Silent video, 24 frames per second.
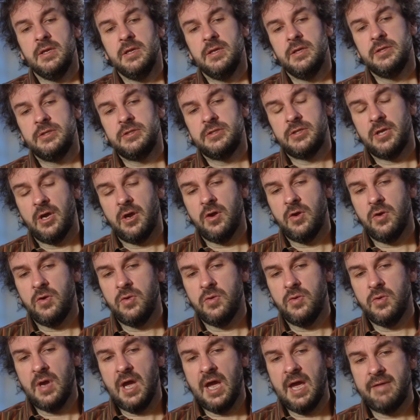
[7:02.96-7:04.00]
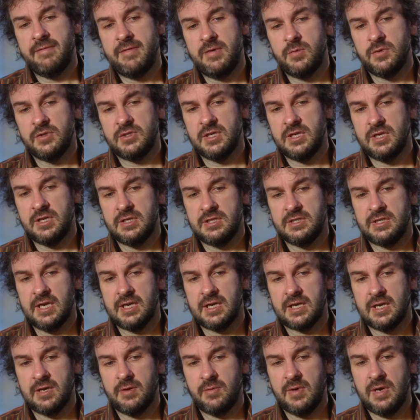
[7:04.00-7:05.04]
So Harvey was
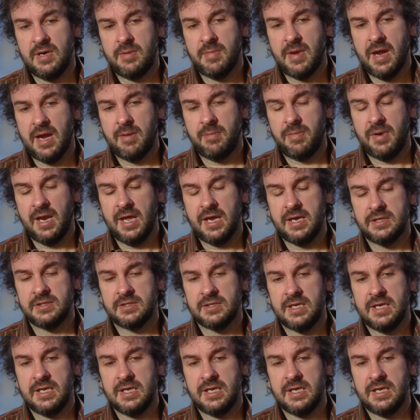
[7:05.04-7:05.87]
stuck in a really bad place,